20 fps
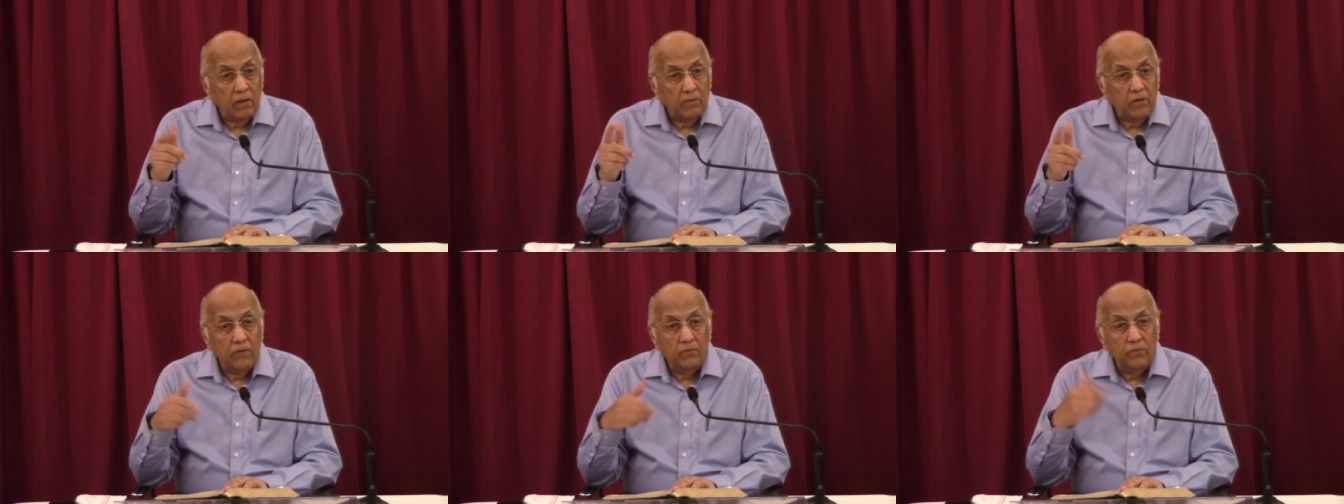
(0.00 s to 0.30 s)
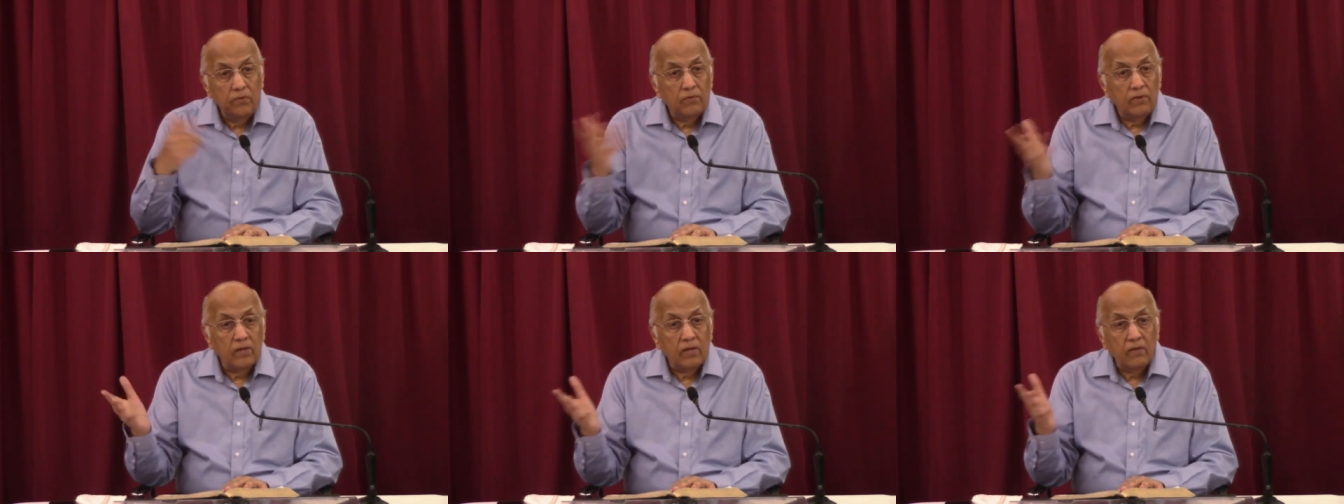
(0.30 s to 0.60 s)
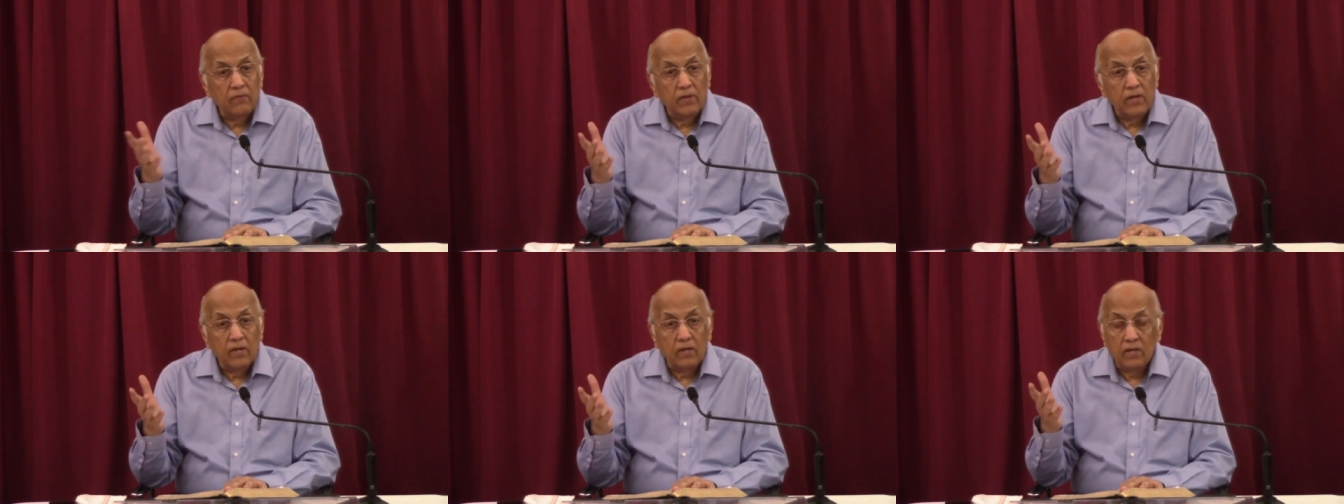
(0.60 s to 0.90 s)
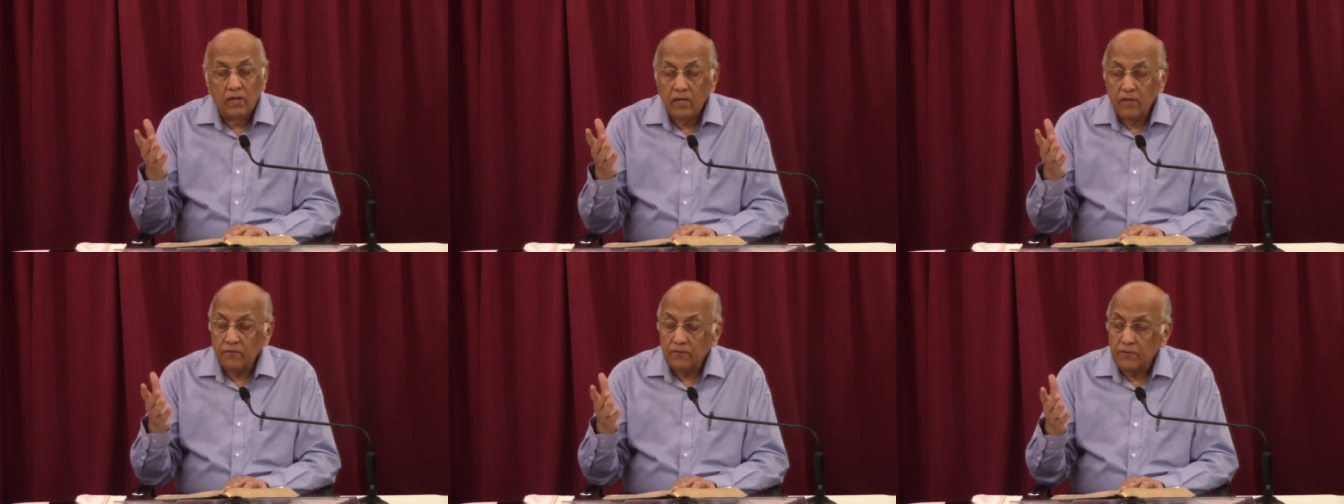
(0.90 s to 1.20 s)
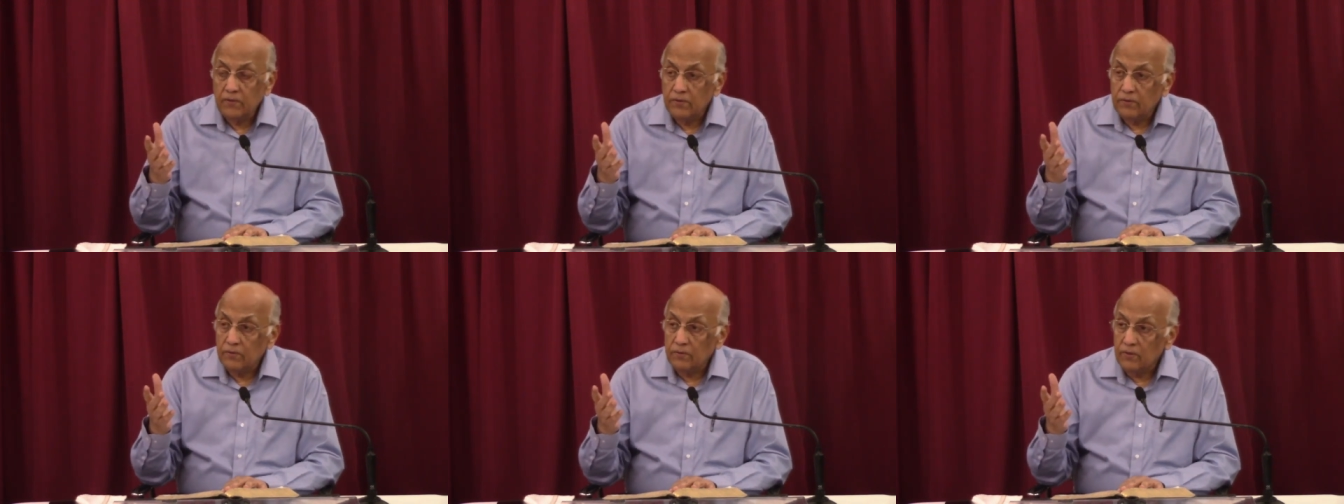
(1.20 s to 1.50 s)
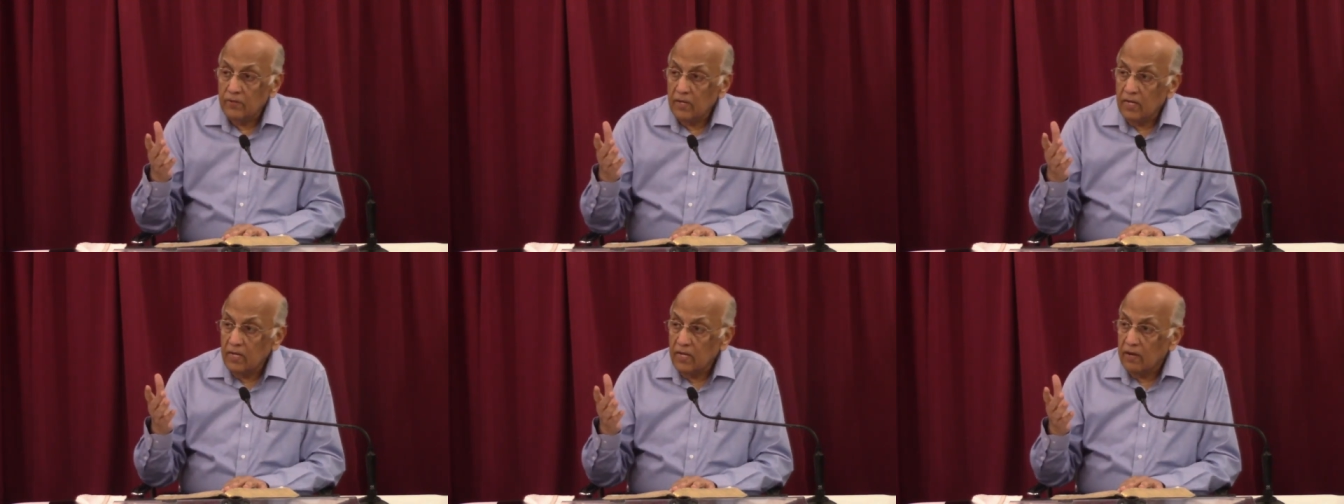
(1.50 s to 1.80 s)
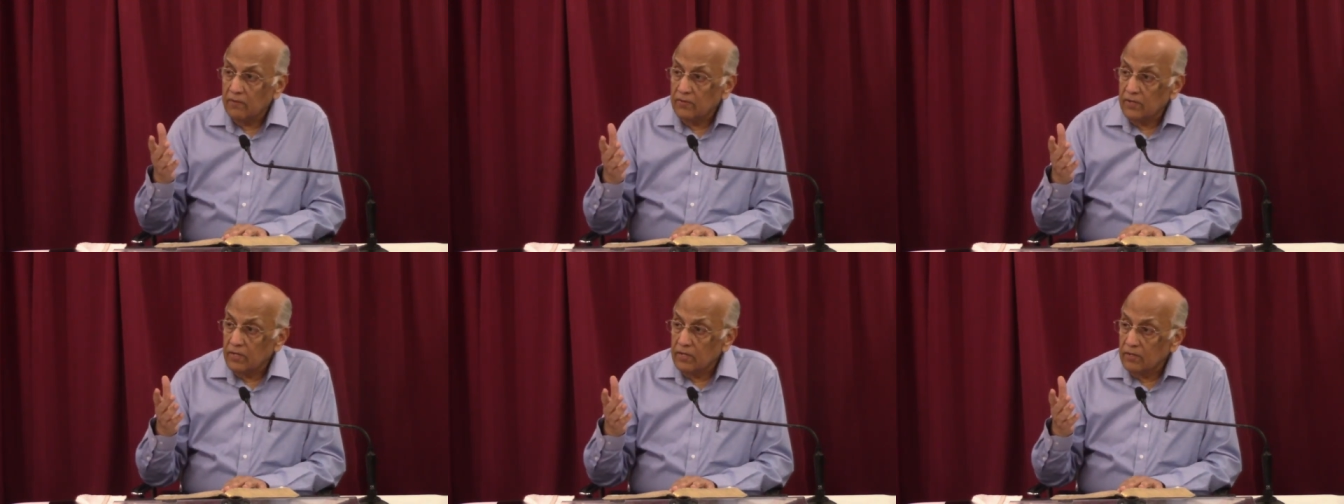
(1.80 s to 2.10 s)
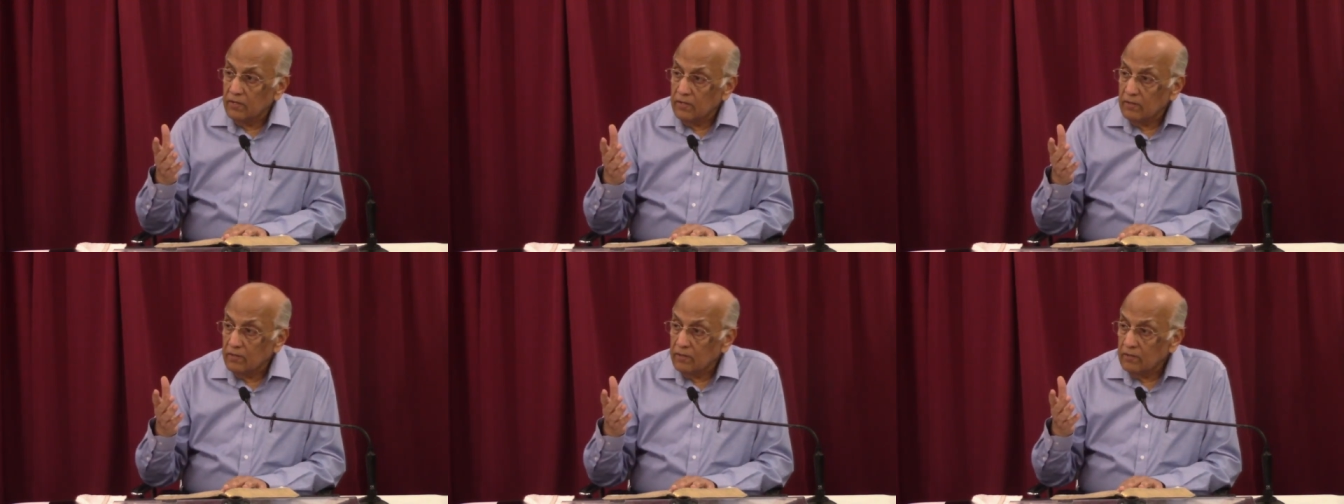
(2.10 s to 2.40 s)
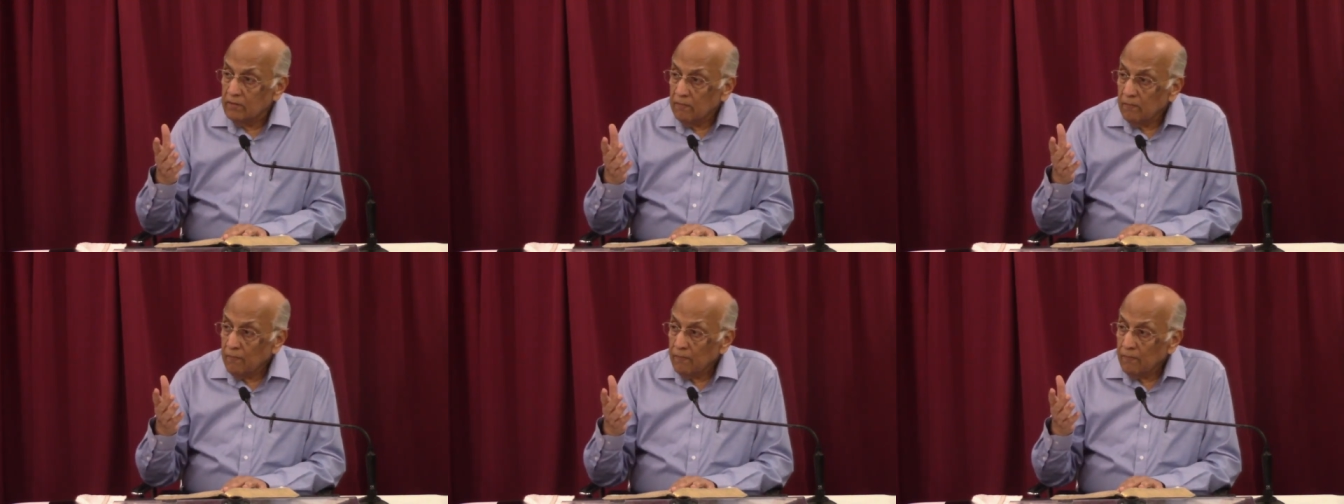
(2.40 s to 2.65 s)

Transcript: I mean, if you were giving a gift to the governor